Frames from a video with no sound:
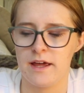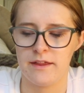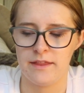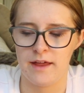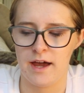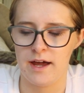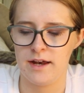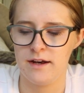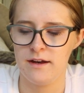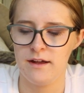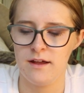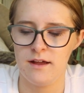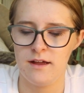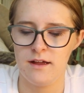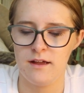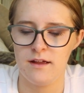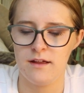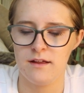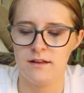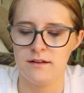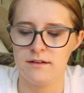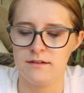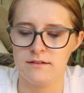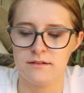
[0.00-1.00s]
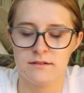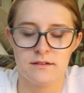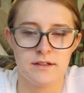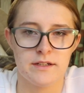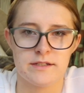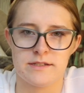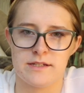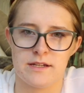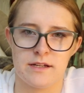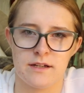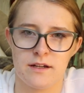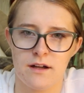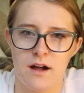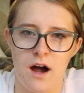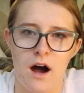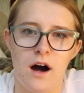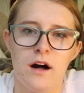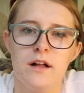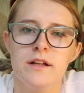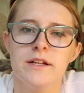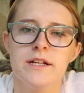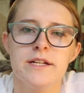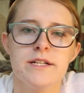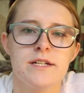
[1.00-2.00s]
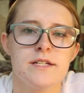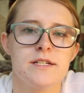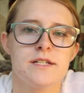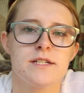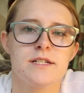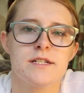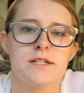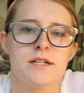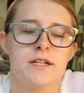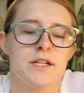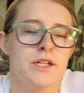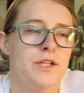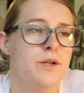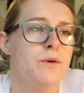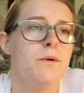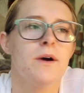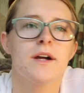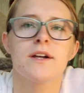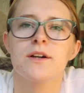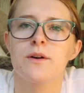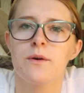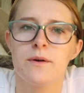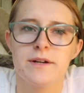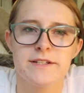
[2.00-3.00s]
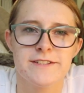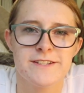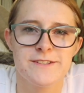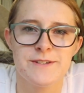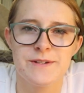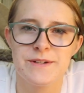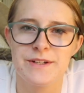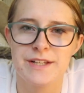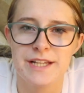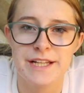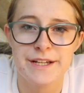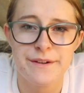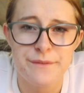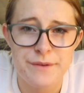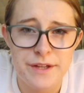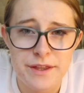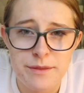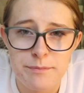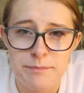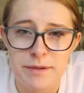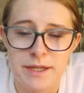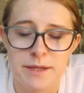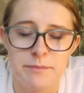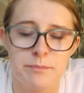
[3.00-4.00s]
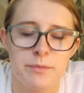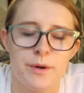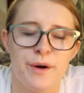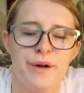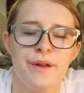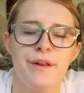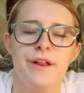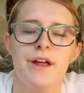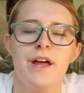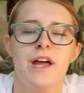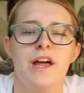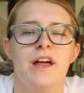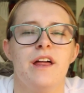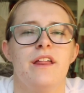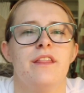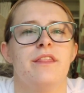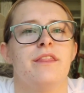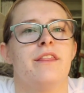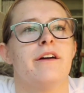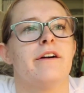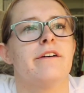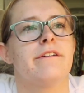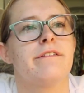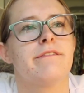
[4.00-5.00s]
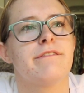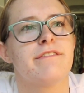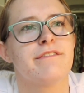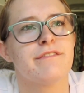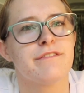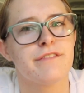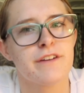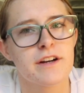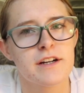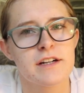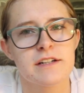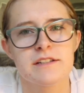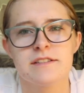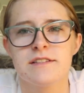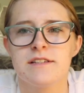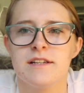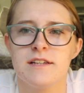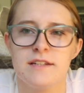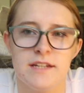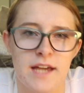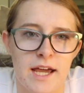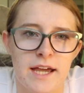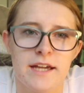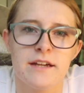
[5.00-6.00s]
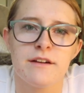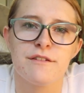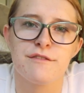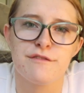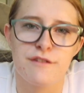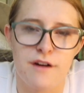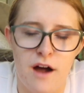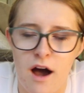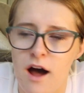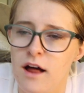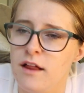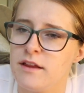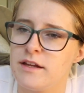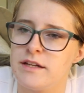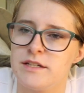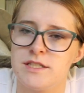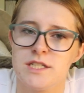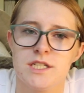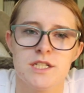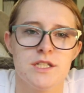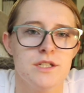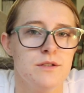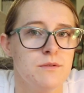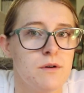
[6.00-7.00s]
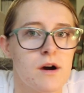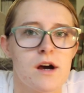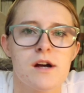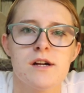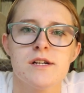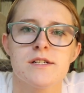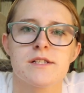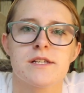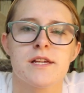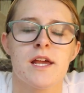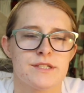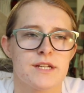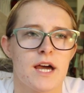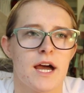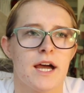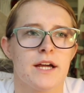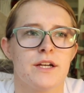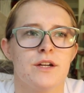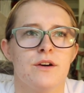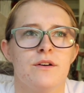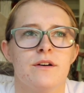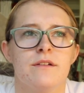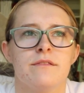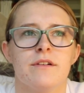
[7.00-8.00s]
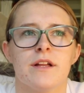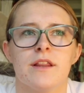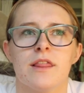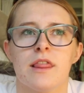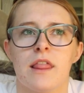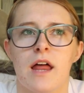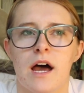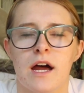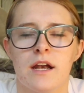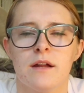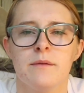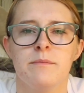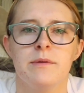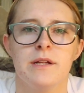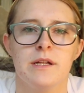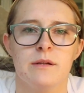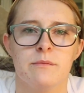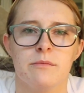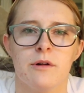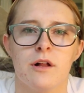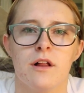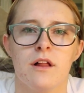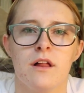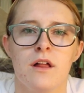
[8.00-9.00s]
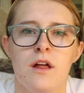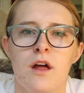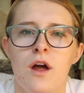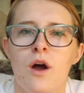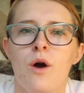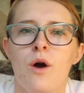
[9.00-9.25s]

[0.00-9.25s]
say that, listen, college, you aren't going to click with people the first day of college. You aren't. I know of a lot of people